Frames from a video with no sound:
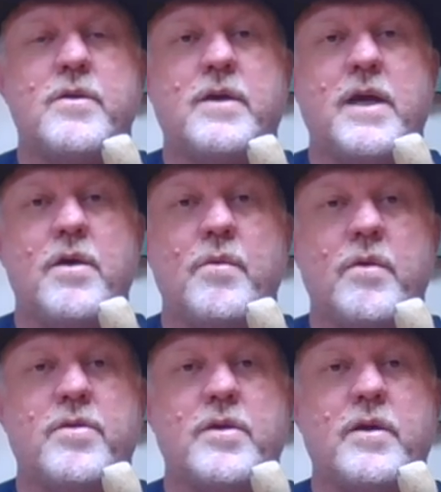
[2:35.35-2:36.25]
you
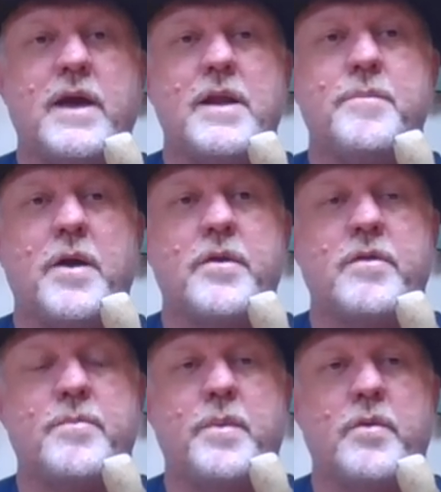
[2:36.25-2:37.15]
also get a
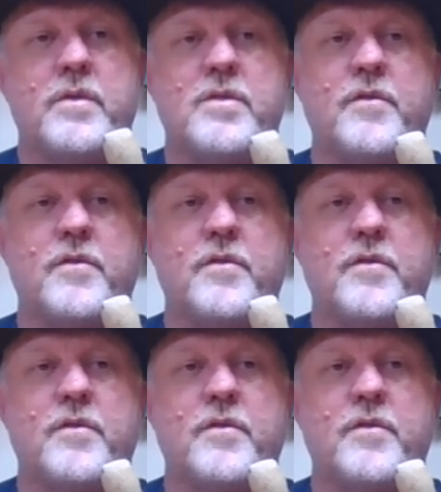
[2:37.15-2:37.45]
bonus point.